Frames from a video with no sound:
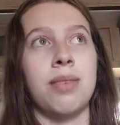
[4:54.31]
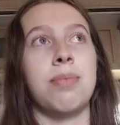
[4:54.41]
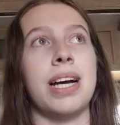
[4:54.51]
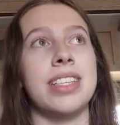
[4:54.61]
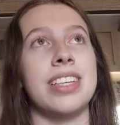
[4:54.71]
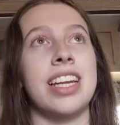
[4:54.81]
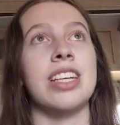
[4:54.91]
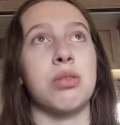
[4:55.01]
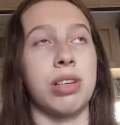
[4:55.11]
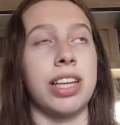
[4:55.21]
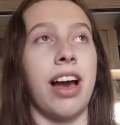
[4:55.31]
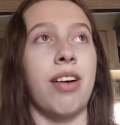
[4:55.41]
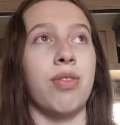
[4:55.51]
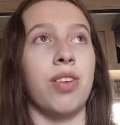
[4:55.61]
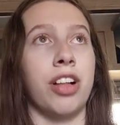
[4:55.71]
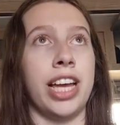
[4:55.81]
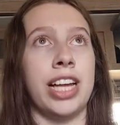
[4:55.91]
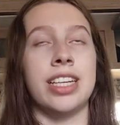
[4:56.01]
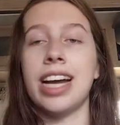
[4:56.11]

but it is really helpful and